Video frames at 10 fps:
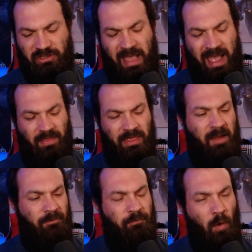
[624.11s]

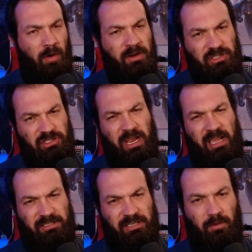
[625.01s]
That forest
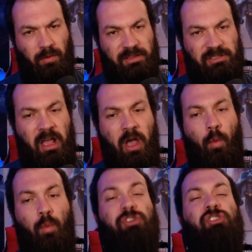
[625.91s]
chase sequence
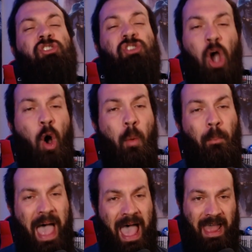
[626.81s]
was so
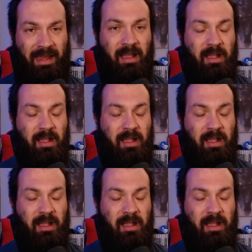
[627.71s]
bad,